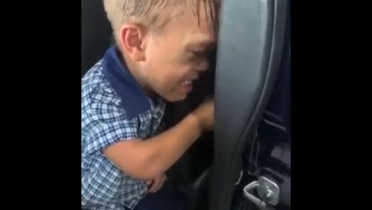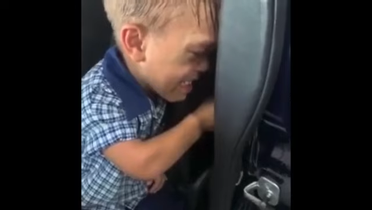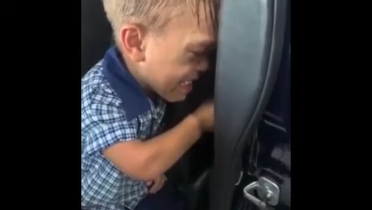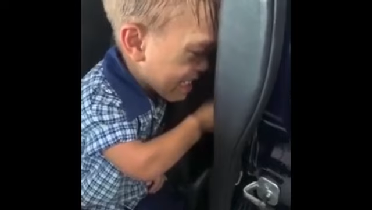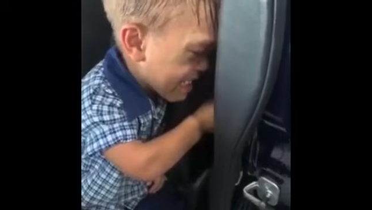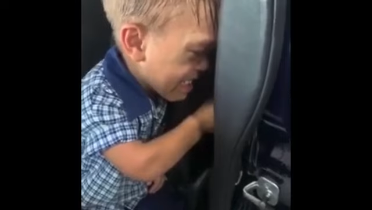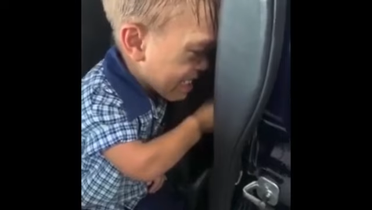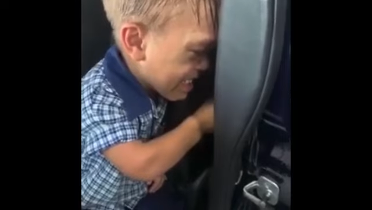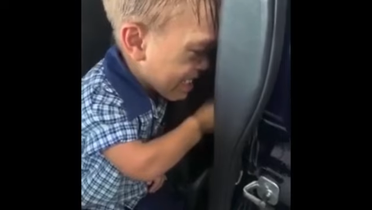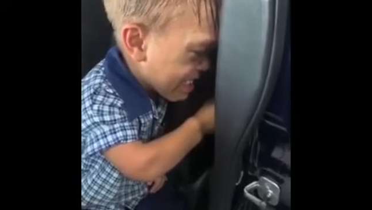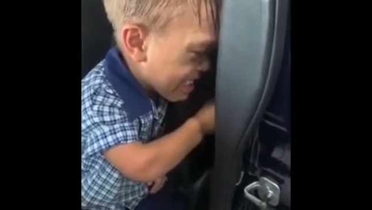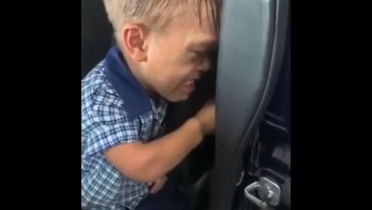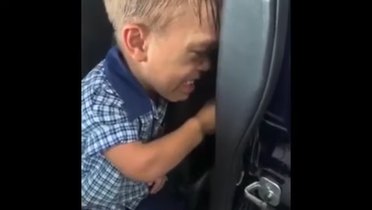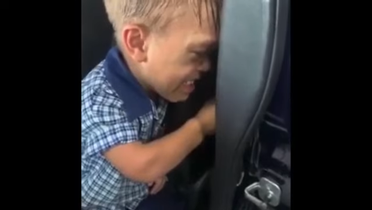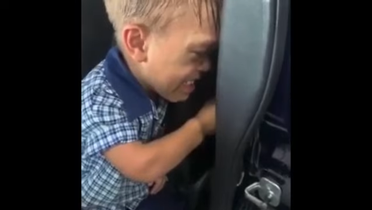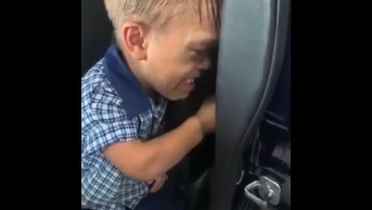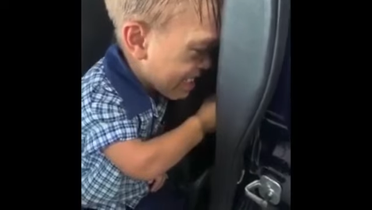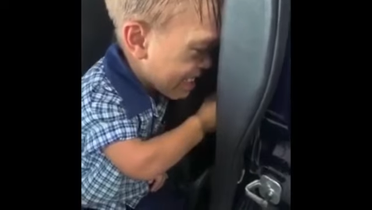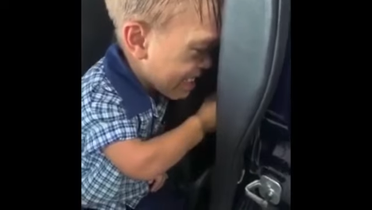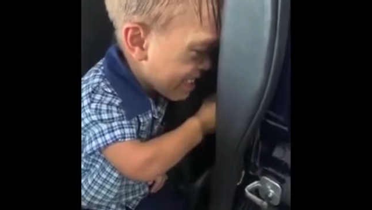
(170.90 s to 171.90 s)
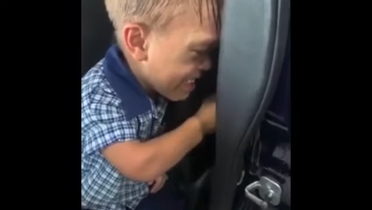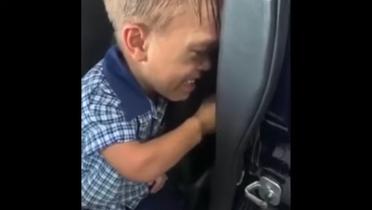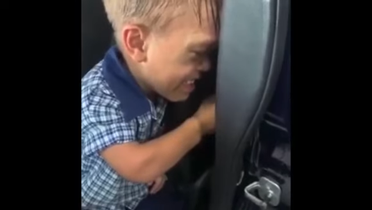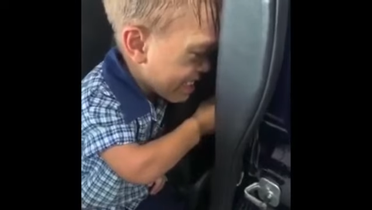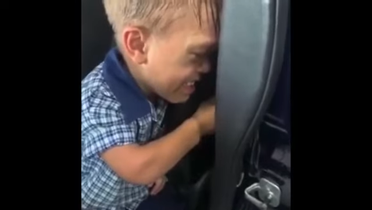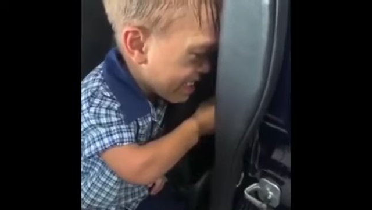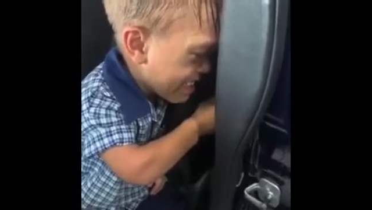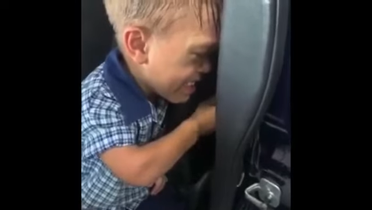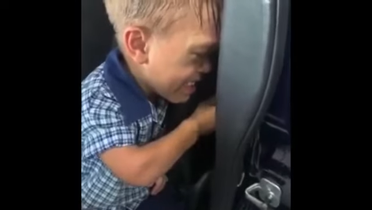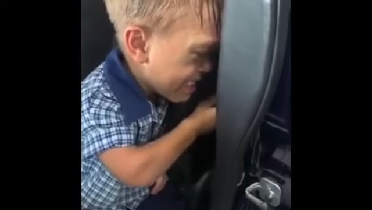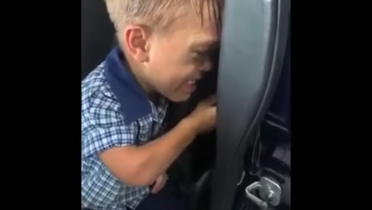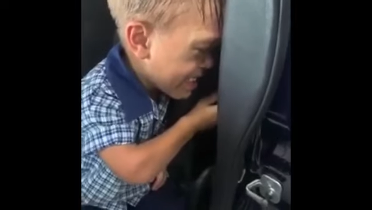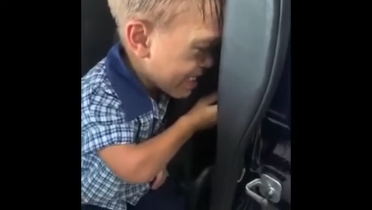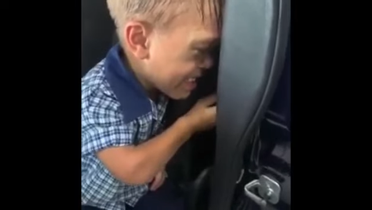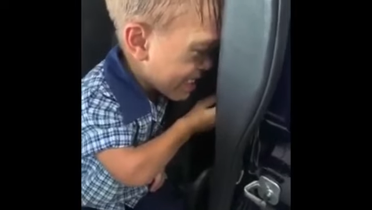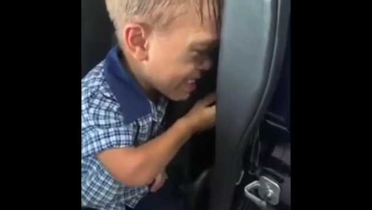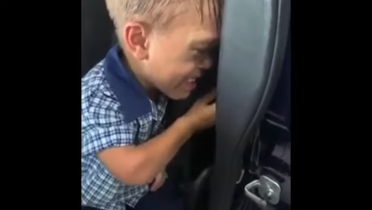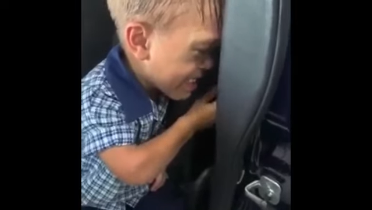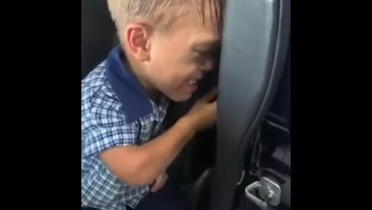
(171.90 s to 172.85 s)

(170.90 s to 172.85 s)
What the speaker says: No one is speaking in this clip.